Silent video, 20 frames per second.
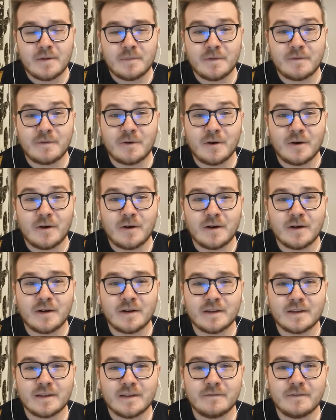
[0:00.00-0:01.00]
Before
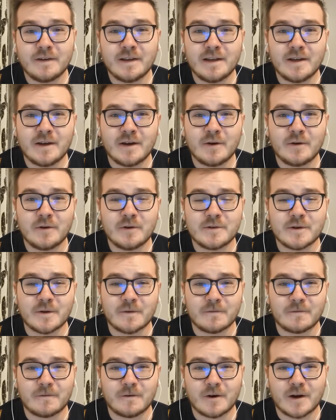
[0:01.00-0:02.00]
the video,
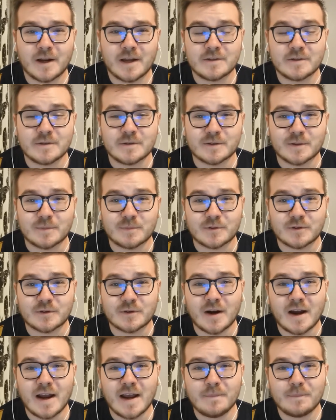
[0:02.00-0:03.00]
don't forget to
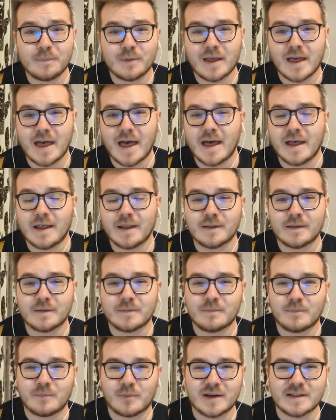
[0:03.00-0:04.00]
subscribe
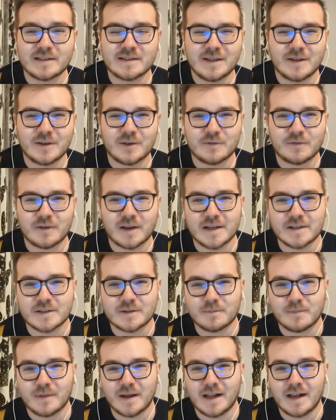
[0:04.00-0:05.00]
and press the
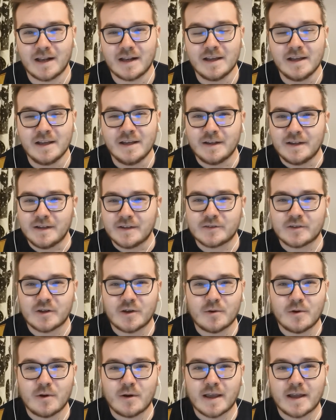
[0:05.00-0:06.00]
notification bell so
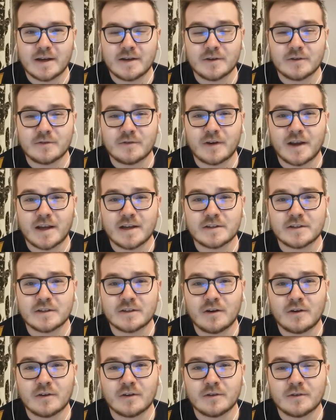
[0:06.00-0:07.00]
you will get
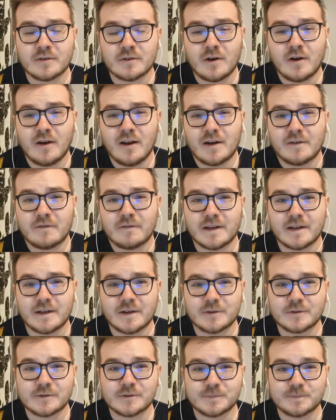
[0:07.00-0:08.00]
notification on all our
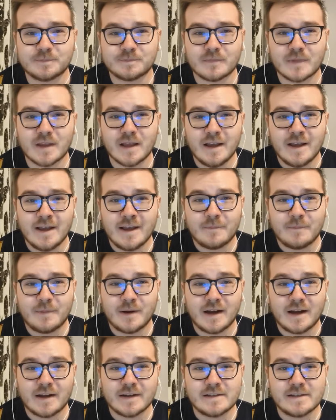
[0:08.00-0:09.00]
videos.
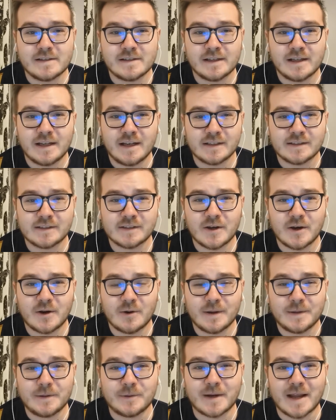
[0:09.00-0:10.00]
But let's
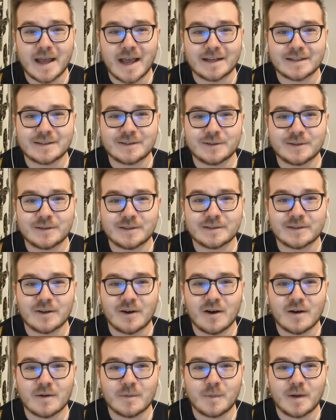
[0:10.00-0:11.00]
go and react to the
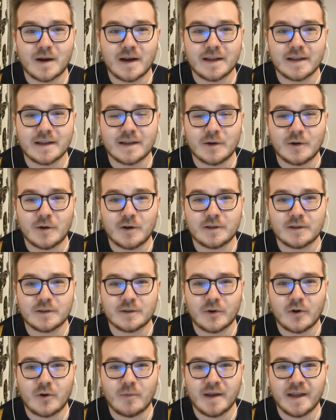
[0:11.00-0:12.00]
song by Coit
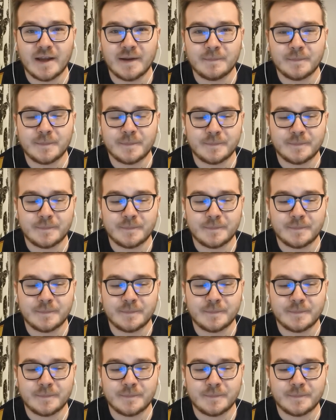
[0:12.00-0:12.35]
Thomas.